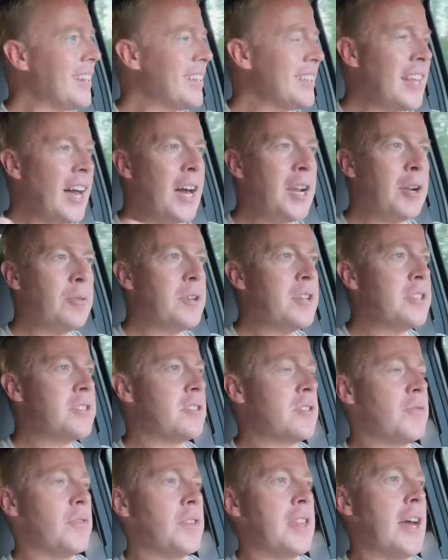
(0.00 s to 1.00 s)
A lot of
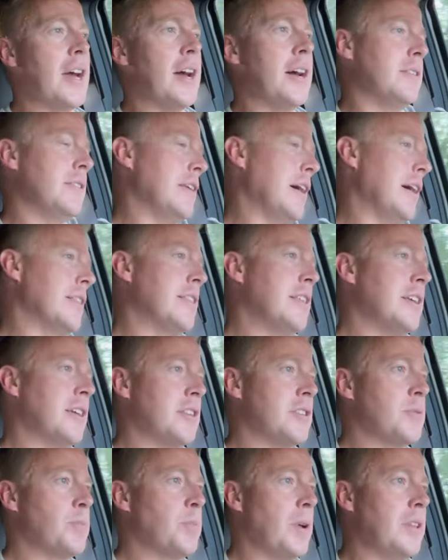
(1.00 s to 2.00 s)
reasons for that. I think
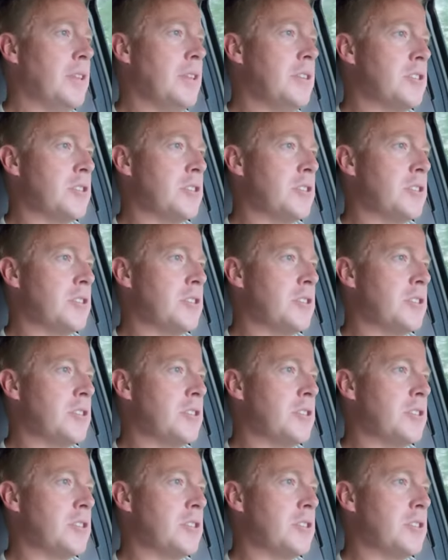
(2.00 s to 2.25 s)
it's mainly